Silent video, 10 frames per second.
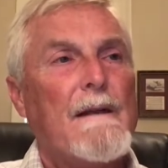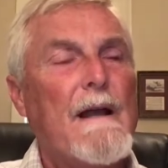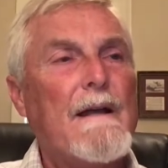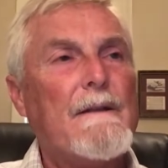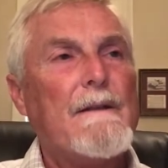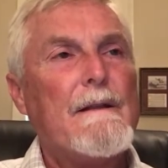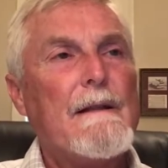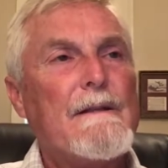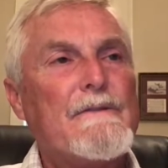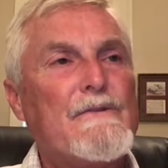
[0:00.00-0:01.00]
Now,
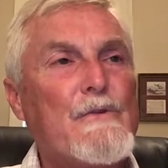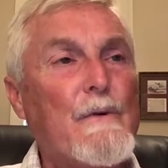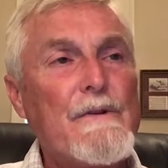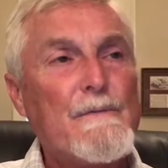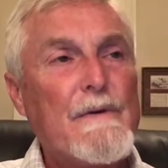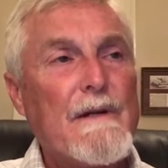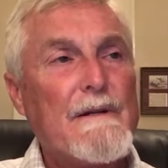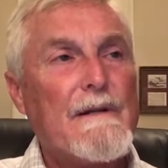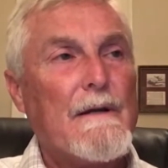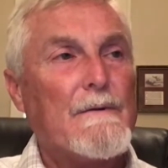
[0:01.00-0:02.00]
it's the shortest book
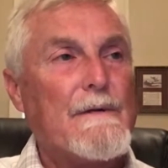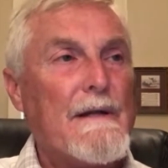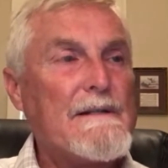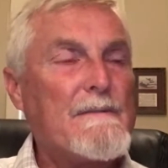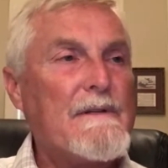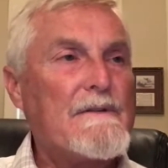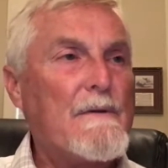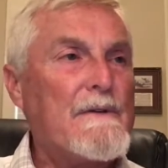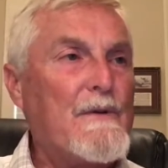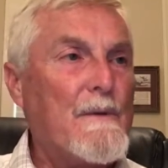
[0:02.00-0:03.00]
in the Old Testament. It's
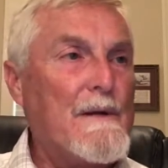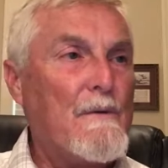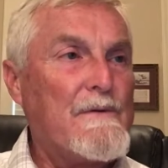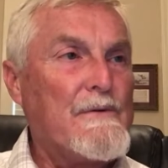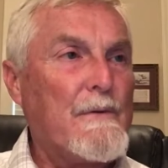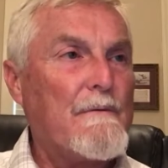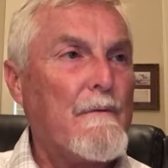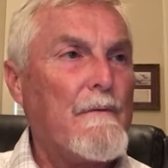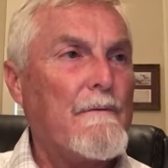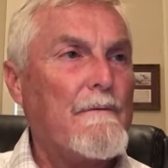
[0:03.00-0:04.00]
only 21 short
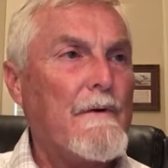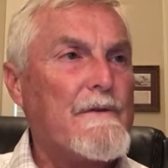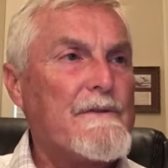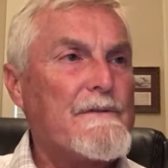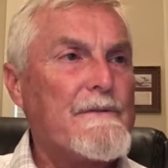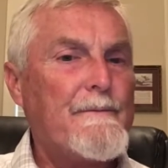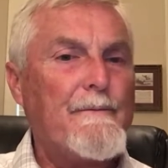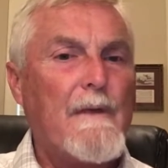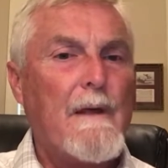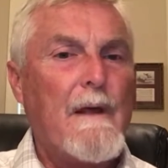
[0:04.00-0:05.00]
verses.
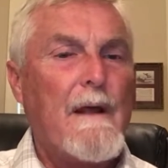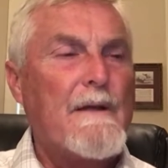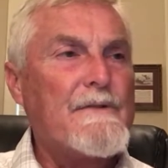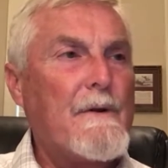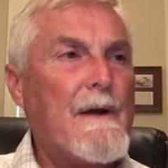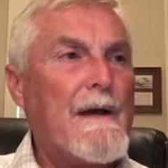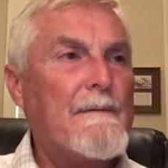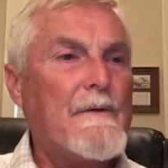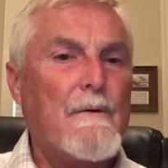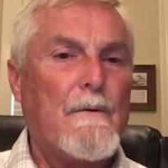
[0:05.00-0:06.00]
And so
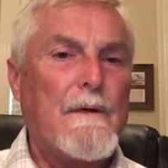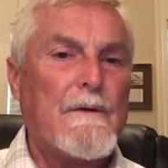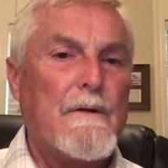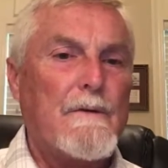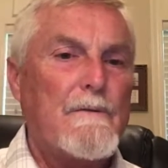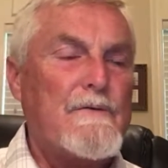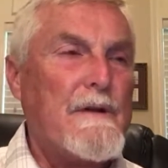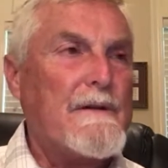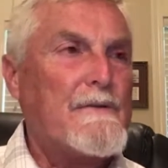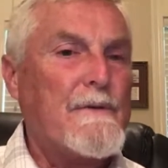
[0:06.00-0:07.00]
I'm going to
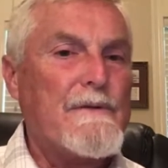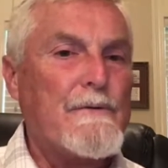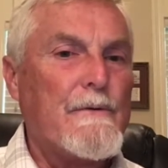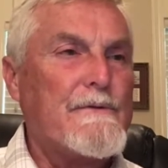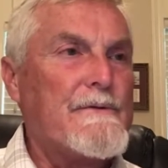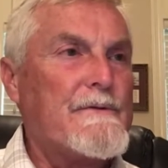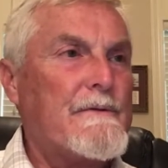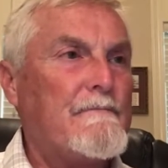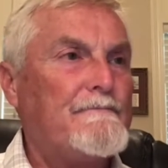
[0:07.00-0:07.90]
change resources.